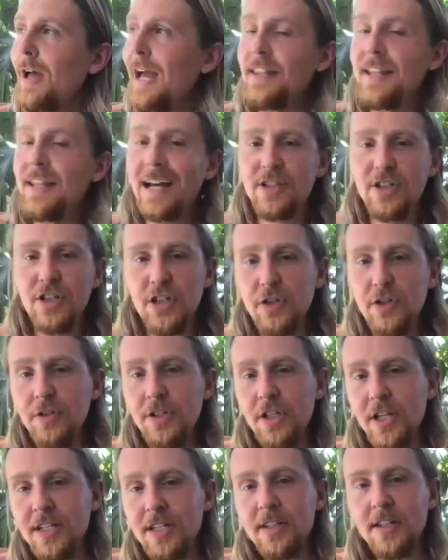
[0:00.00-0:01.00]
and that's you
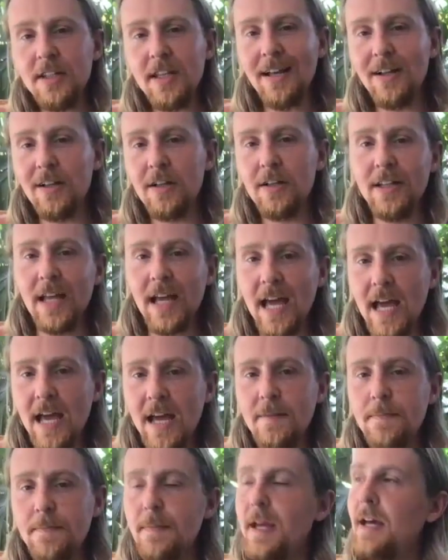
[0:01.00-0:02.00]
hit the nail on the
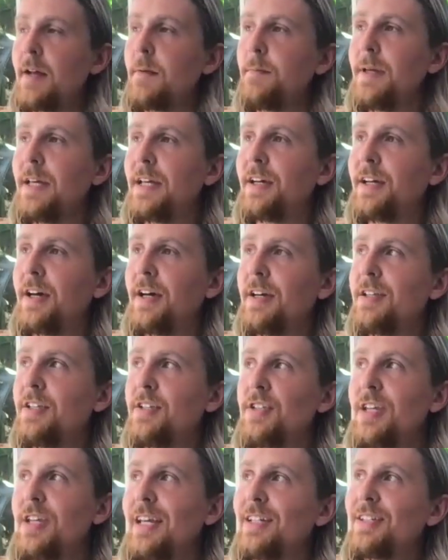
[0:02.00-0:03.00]
head, man,
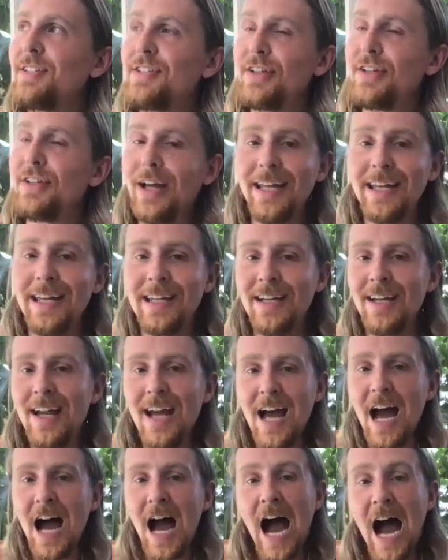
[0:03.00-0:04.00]
because it's like
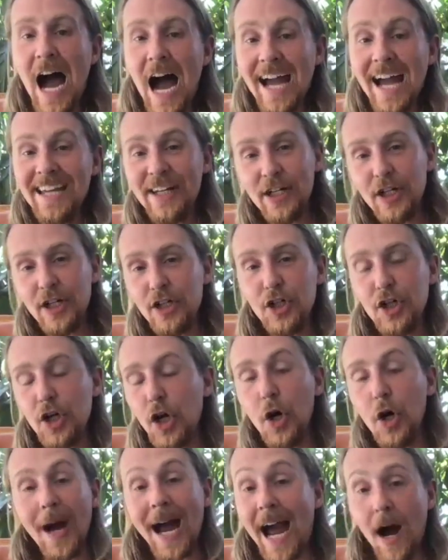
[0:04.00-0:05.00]
I could
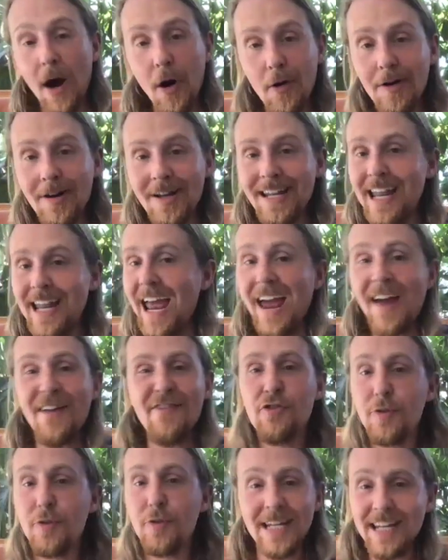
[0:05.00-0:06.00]
go out
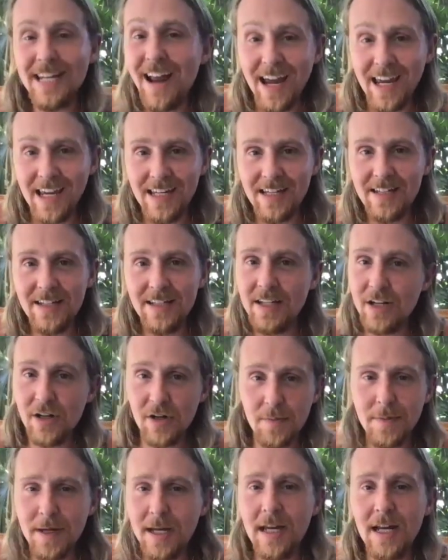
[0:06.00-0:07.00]
every night
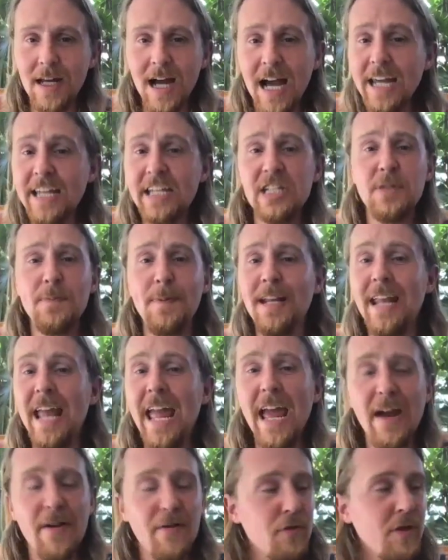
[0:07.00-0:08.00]
near me. I could spend
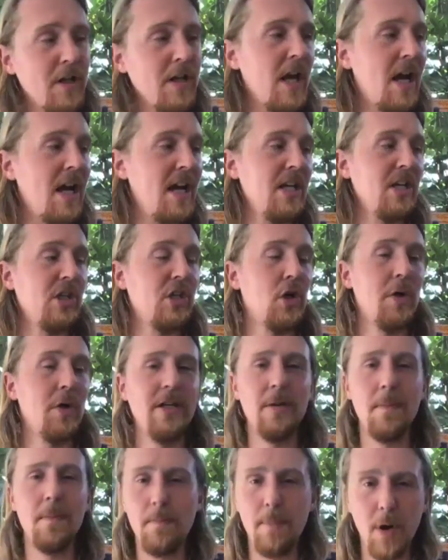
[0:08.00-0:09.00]
every night
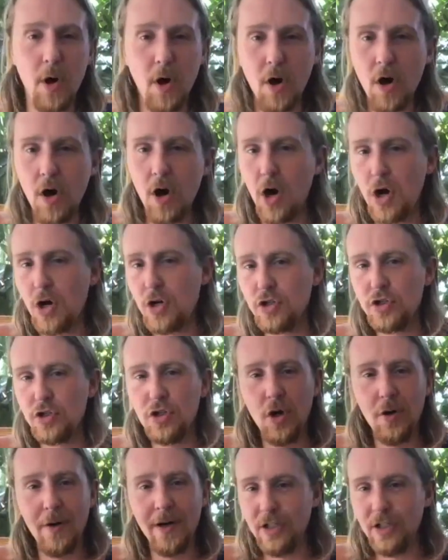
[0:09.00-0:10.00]
going to bars,
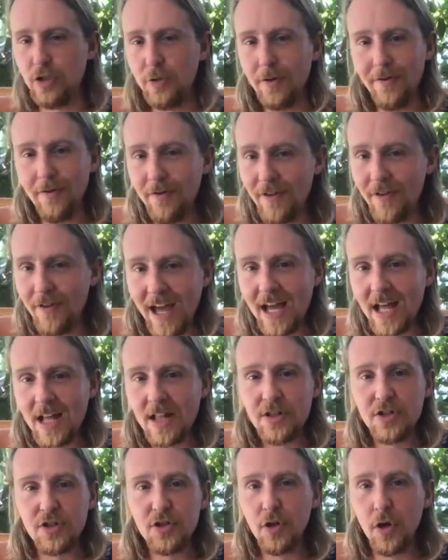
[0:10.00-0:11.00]
going to
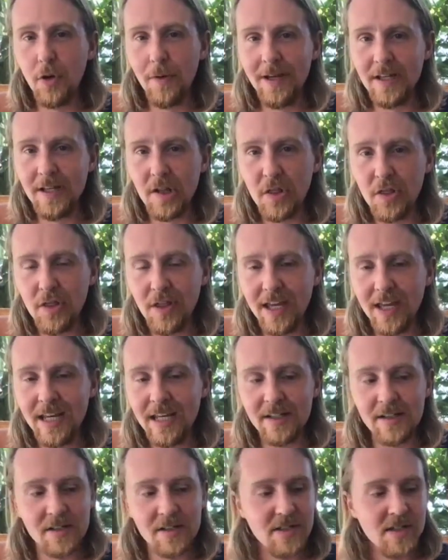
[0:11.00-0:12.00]
events, going to
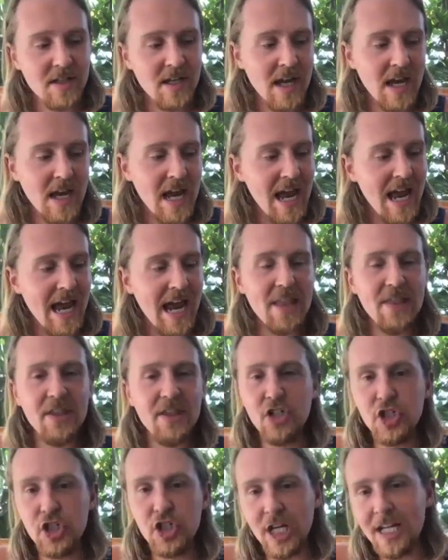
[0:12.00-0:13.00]
things. And the
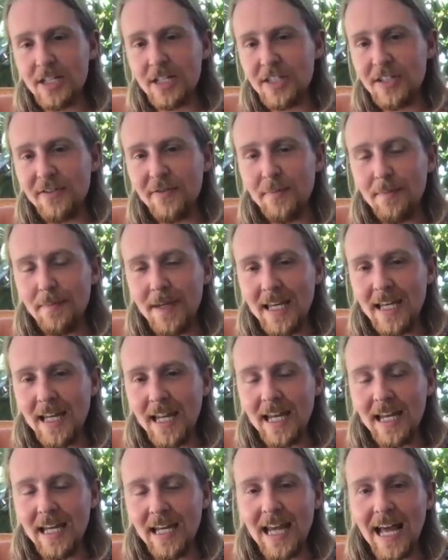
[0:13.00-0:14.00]
chance of
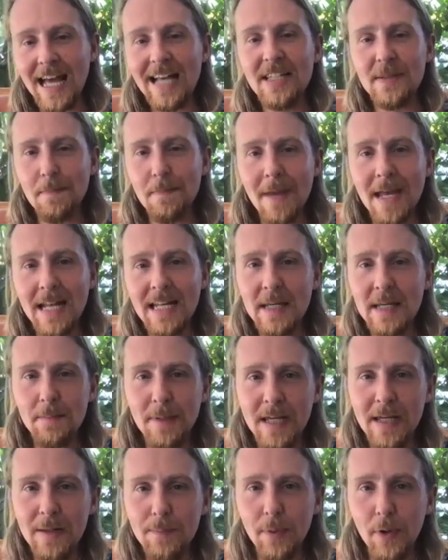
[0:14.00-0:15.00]
meeting as many
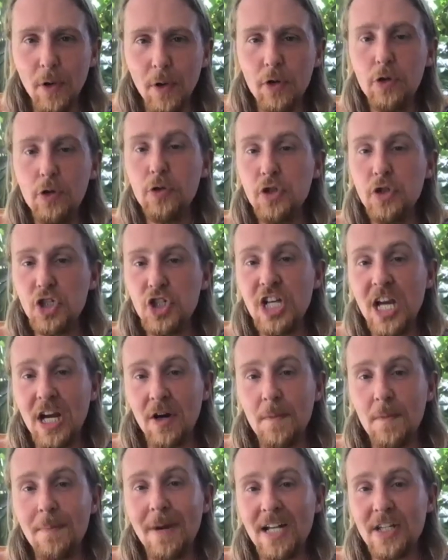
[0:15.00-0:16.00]
people who
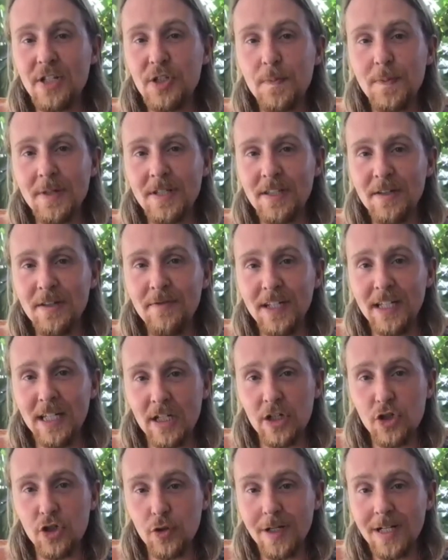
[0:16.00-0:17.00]
share my specific
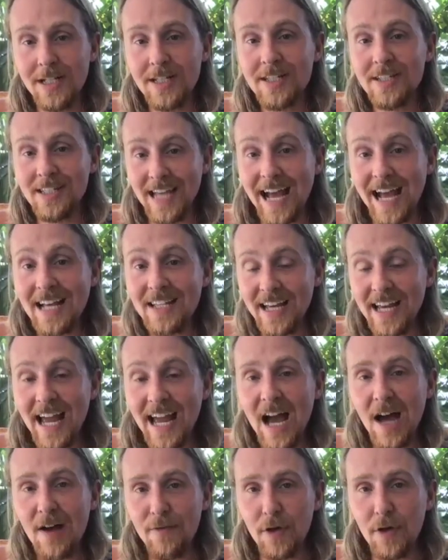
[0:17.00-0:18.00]
interests as I
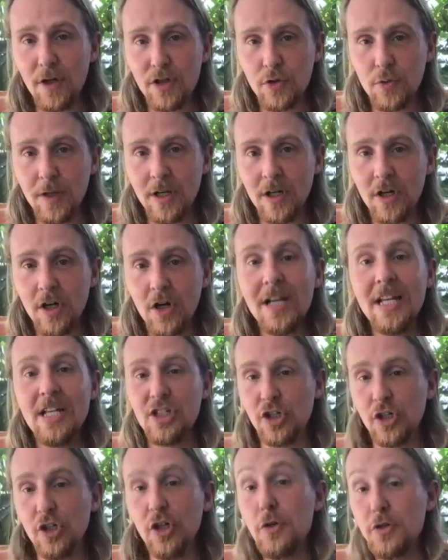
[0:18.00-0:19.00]
have on Twitter is
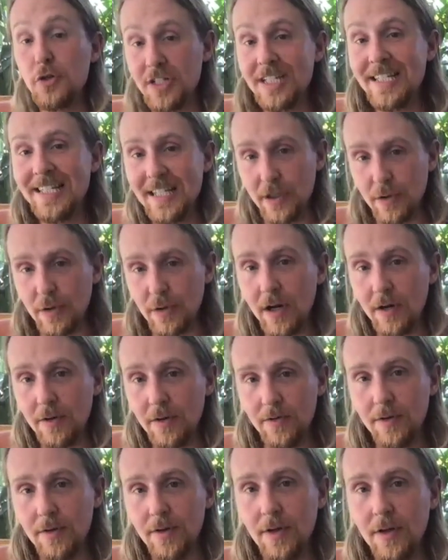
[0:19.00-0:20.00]
close to zero.
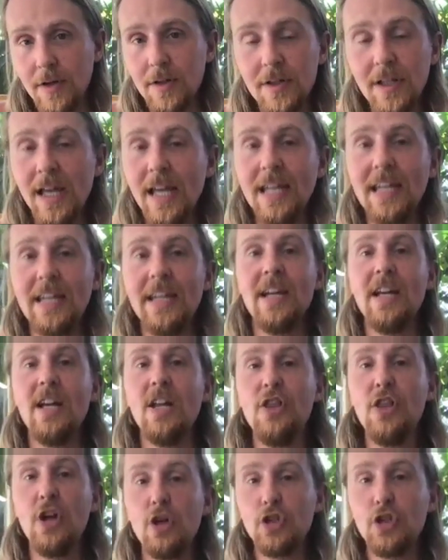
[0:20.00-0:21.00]
Like,
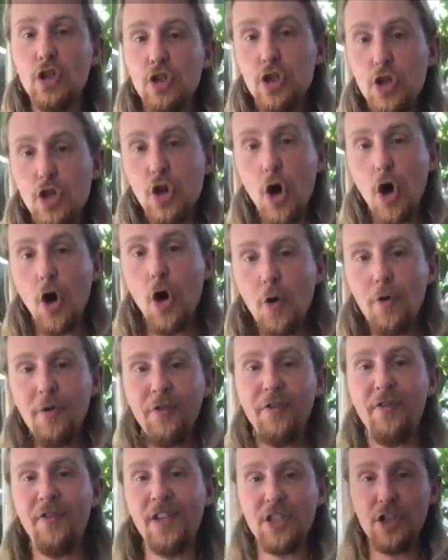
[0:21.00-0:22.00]
there's no
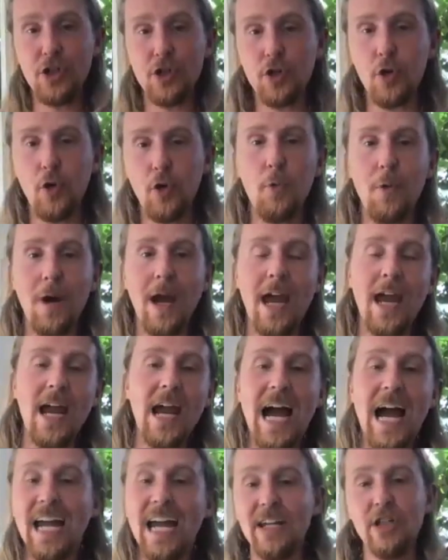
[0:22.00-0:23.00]
physical way
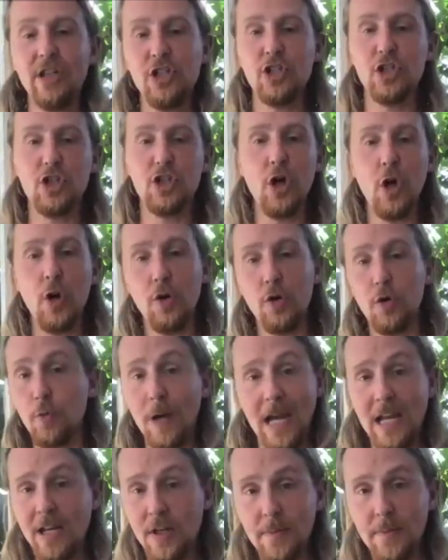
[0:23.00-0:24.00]
I could just go to
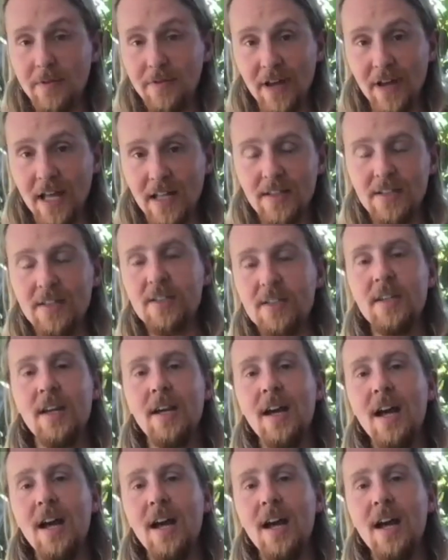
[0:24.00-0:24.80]
random events